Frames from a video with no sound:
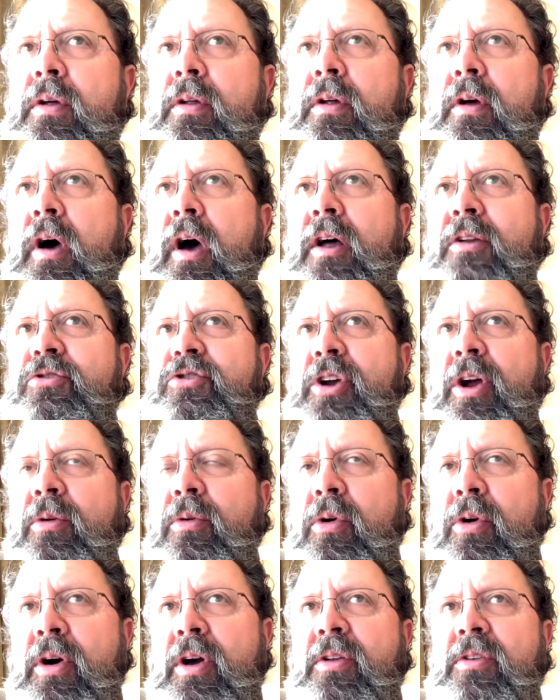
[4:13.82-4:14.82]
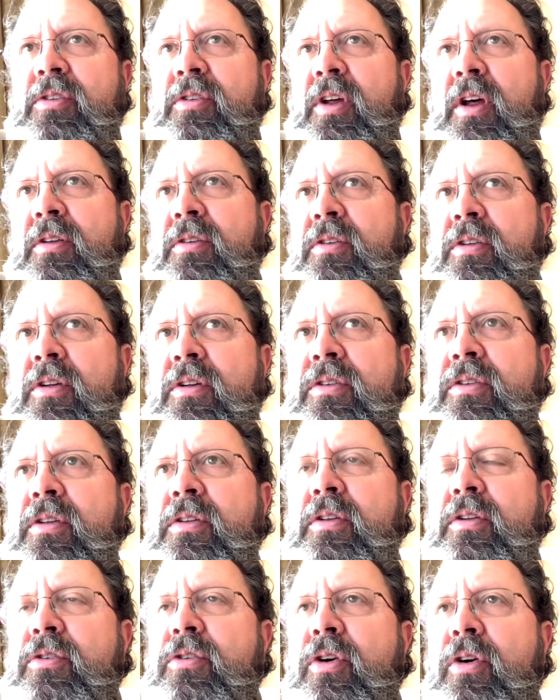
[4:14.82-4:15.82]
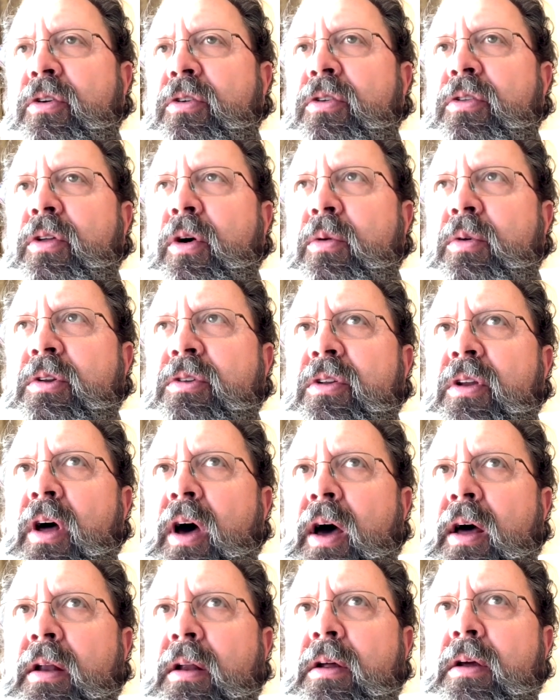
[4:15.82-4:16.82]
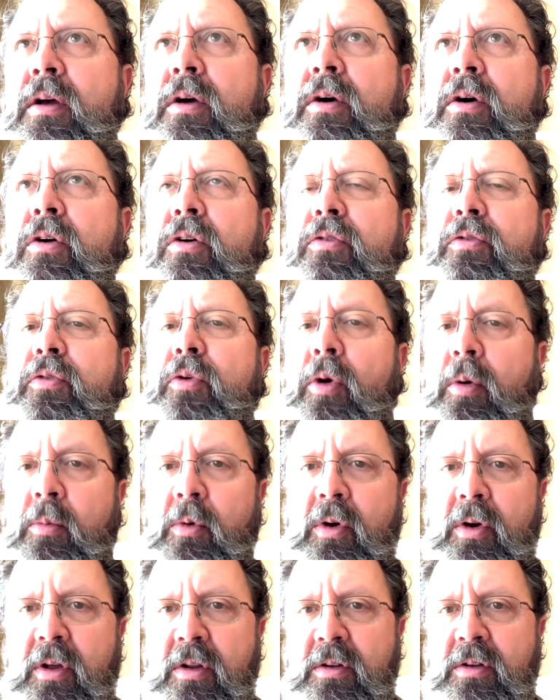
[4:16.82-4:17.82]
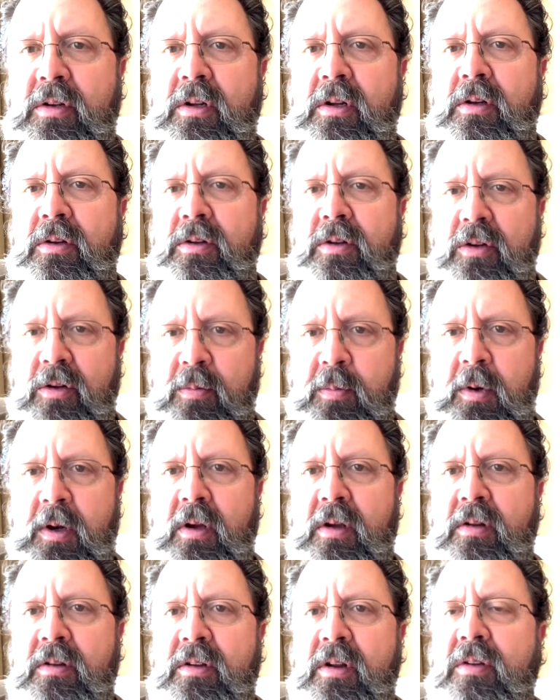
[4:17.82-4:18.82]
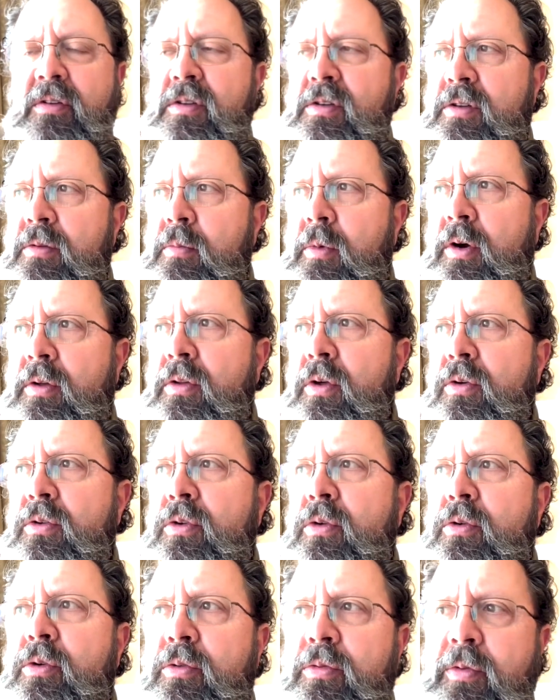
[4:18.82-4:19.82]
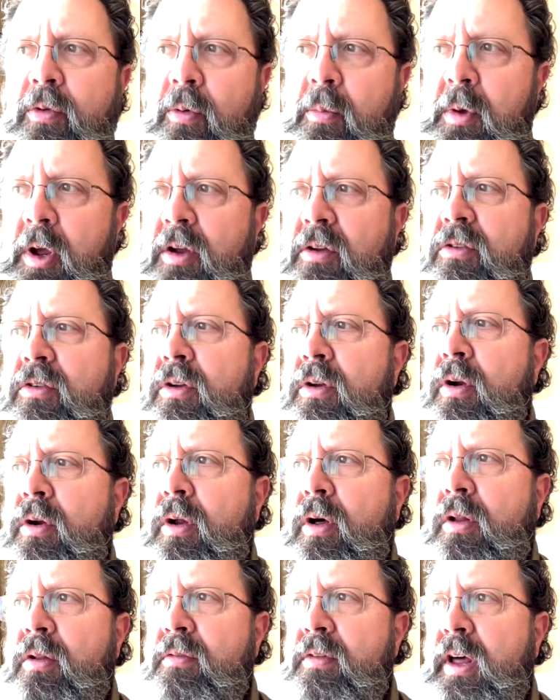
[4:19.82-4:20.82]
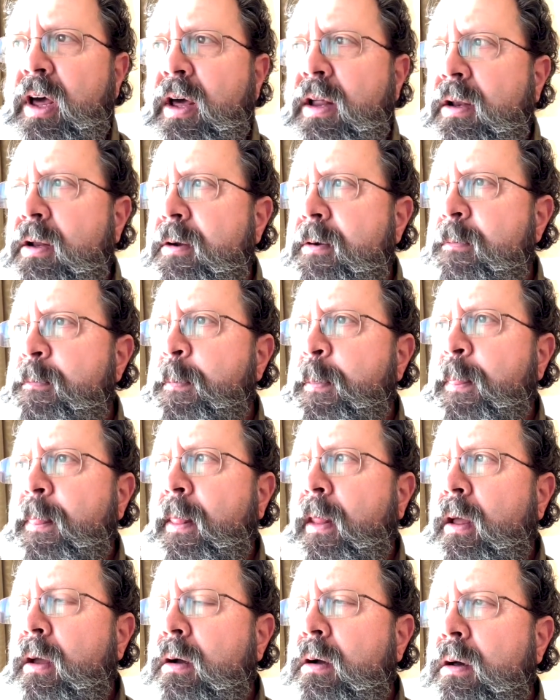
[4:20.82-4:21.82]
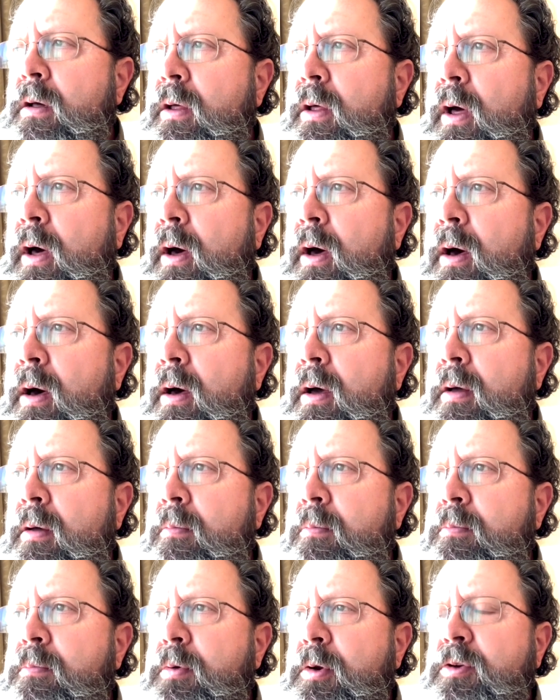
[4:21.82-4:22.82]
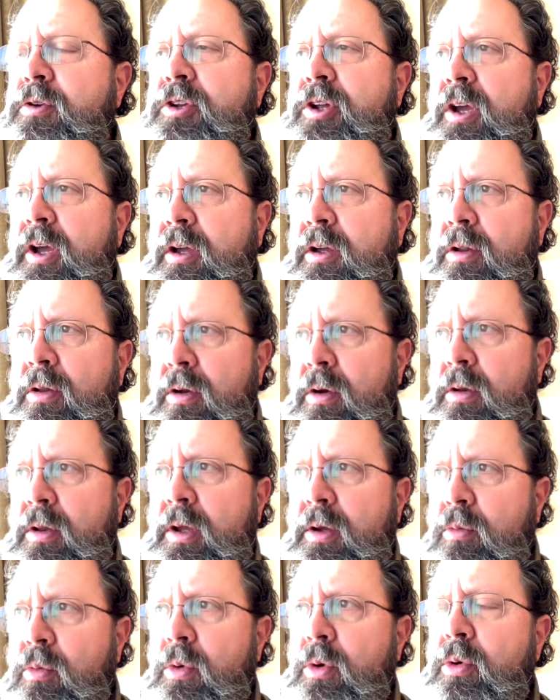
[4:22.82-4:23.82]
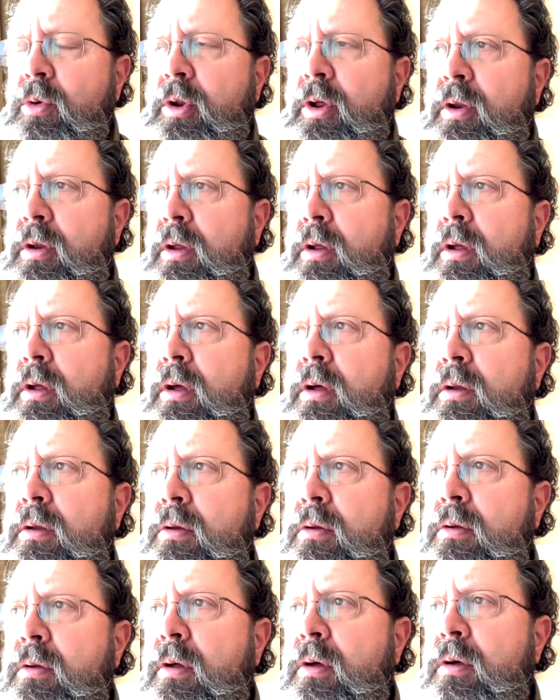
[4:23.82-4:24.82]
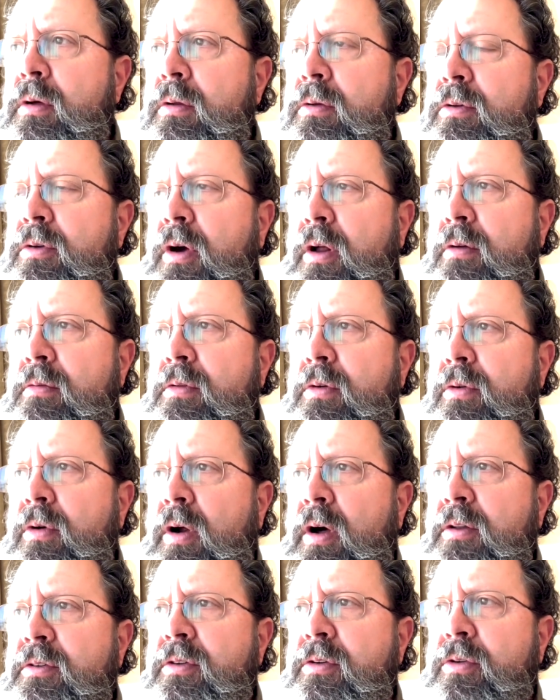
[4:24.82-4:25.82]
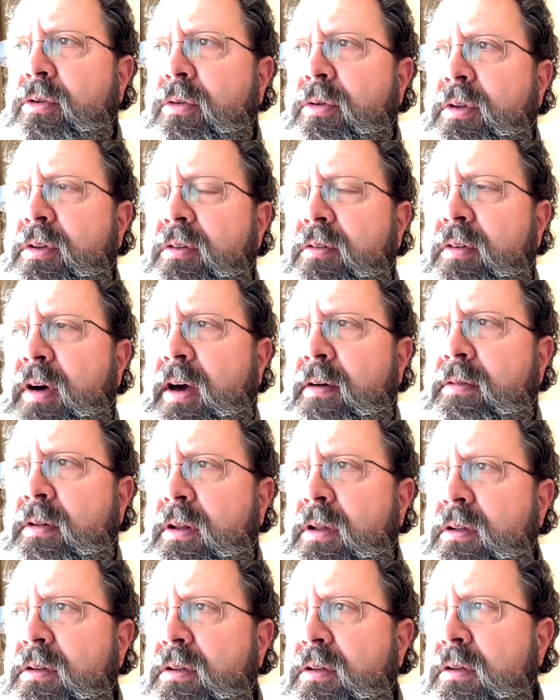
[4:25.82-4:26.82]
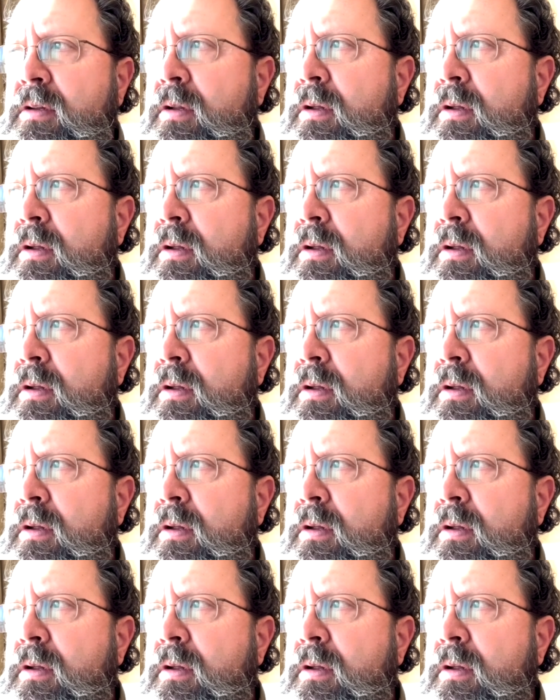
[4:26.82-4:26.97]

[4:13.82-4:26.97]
a general consensus in the church, though it's not formal consensus, but a consensus among those who do formation and all of that, particularly rooted in John of the Cross and Teresa of Avila's